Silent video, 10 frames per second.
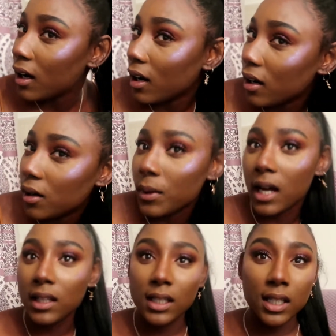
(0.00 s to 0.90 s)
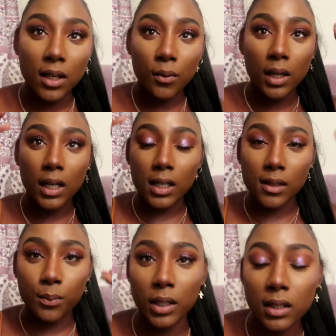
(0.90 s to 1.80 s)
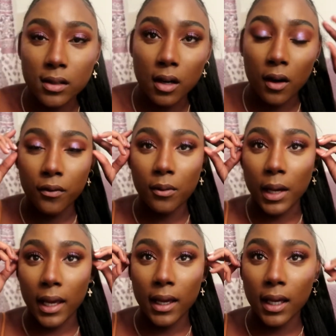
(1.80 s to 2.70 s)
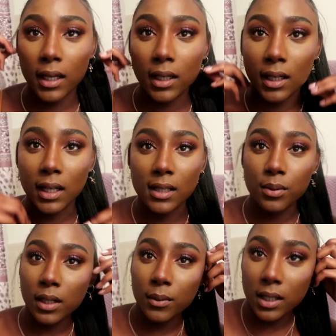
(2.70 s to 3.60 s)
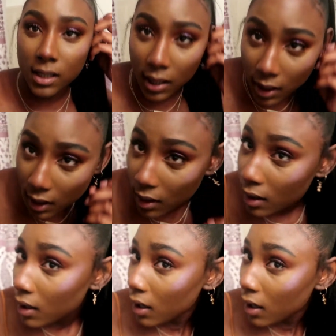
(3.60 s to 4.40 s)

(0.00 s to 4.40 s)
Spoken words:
All I did was put the scarf on my head, and that's pretty much it.